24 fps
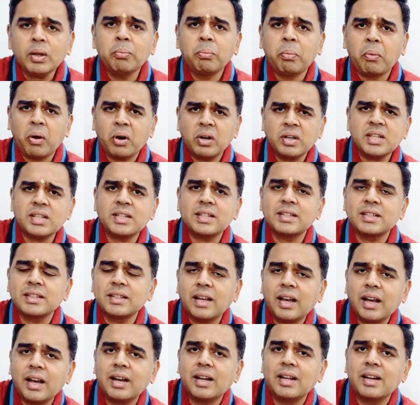pots
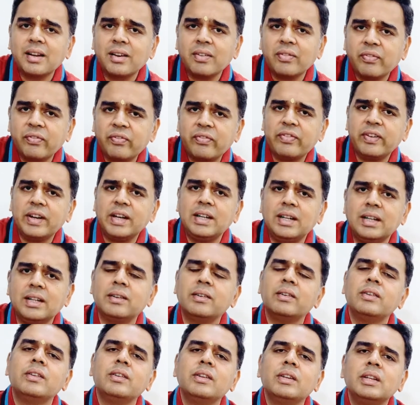are filled
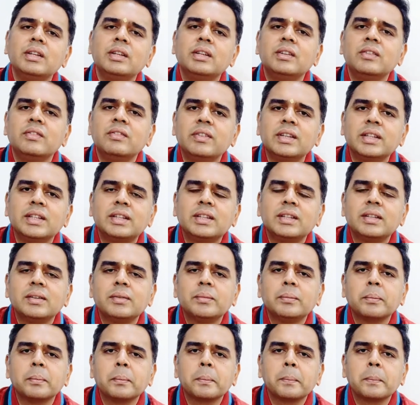with
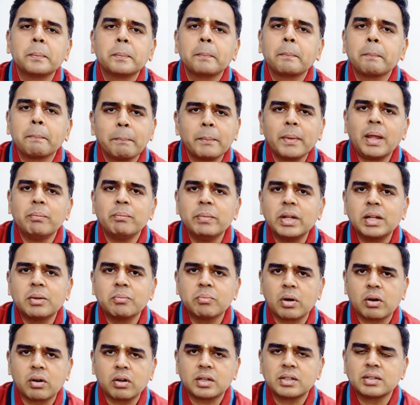
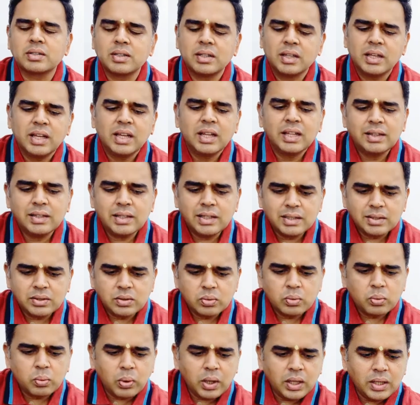milk products. There
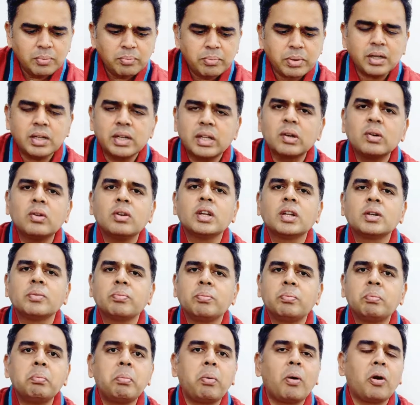is one particular
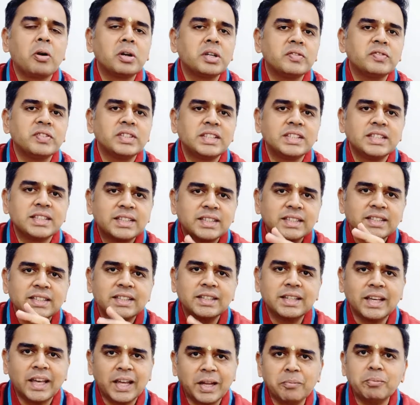pot which
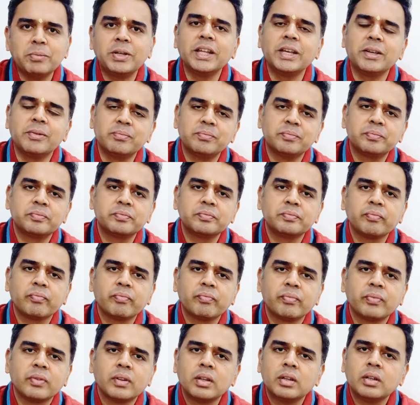is empty.
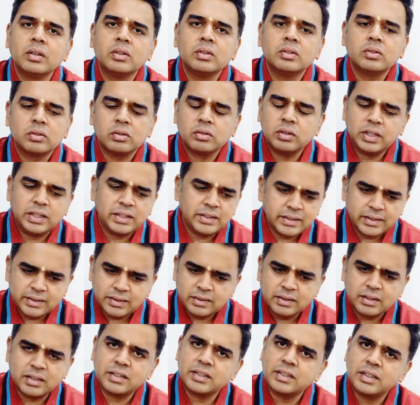So he says,
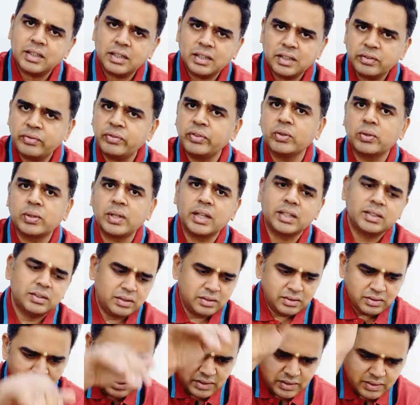Krishna, if you can,
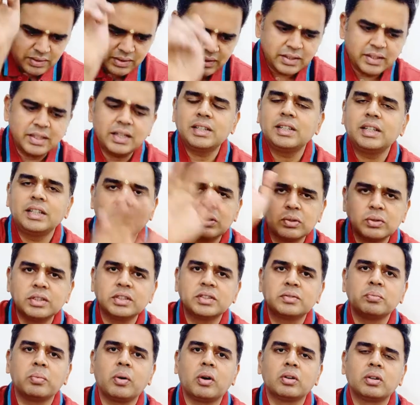just get into
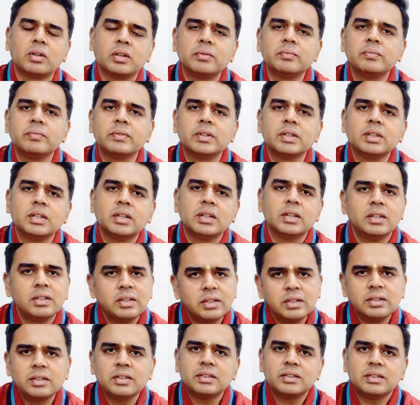this pot
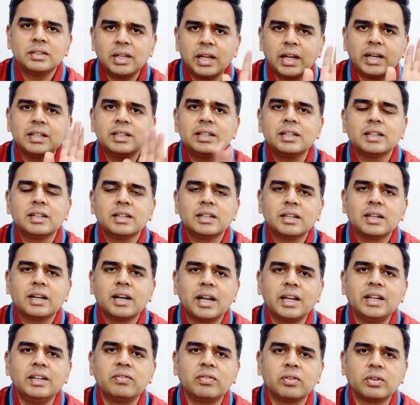and
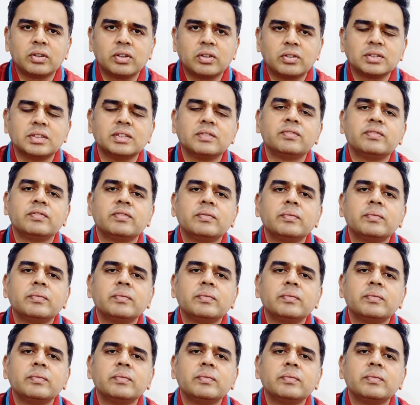hide for yourself.